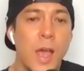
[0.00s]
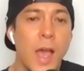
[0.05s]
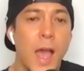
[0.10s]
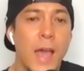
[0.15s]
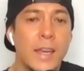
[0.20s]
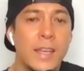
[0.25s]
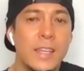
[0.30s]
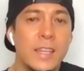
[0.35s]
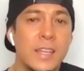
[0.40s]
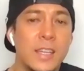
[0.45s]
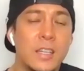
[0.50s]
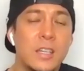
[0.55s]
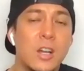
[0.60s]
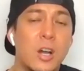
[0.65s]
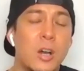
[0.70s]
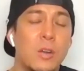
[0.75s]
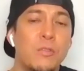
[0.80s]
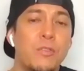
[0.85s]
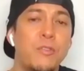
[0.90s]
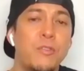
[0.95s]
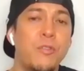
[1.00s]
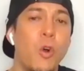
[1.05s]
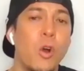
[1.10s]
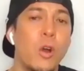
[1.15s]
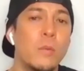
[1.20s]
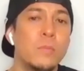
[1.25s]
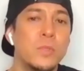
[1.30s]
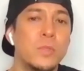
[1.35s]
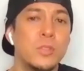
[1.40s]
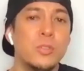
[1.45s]
and he didn't
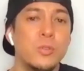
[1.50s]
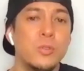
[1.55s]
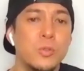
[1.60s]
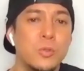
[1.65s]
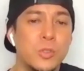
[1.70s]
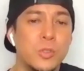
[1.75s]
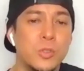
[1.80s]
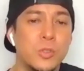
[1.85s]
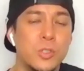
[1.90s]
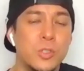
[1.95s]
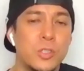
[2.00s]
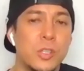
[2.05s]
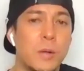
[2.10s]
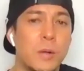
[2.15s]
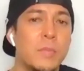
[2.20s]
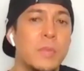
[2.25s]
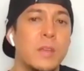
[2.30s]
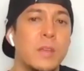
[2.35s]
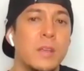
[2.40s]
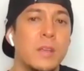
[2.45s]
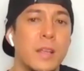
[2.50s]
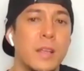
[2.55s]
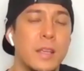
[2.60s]
conform to something.